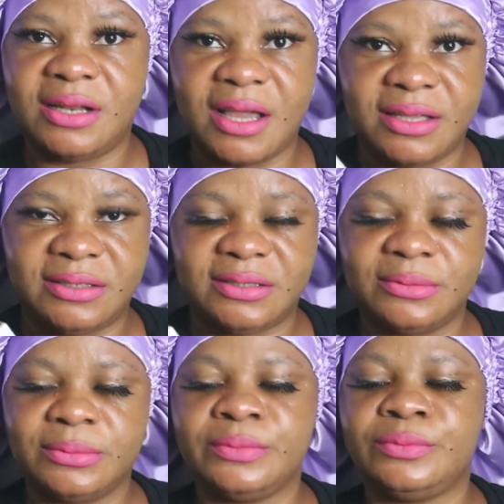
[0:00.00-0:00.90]
night
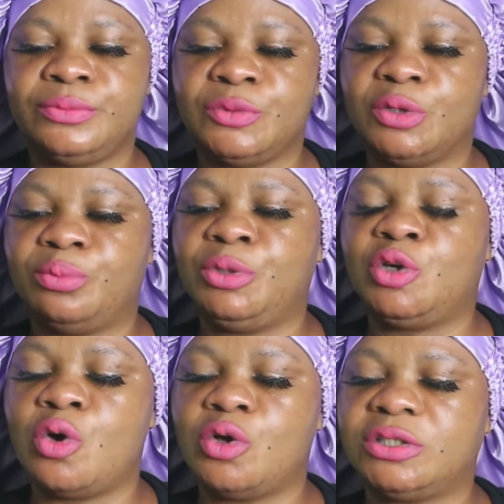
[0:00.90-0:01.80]

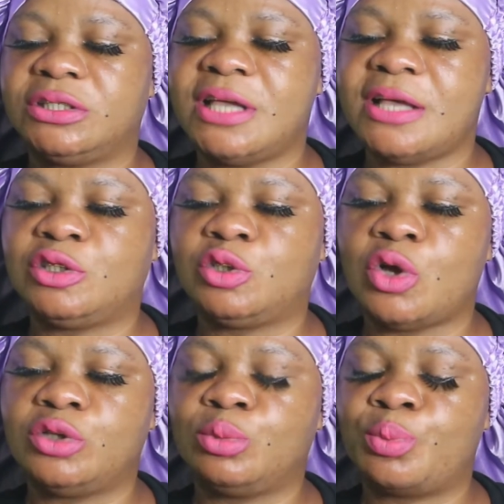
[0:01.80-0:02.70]
because there is
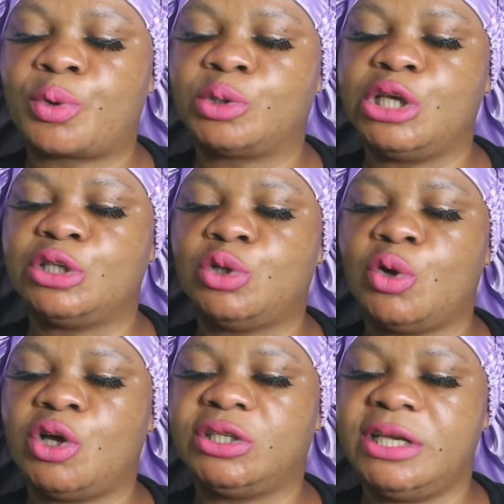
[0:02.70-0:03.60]
sun protector
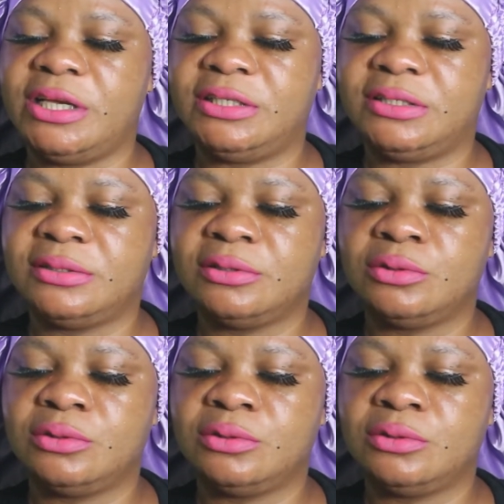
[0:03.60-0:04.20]
on it.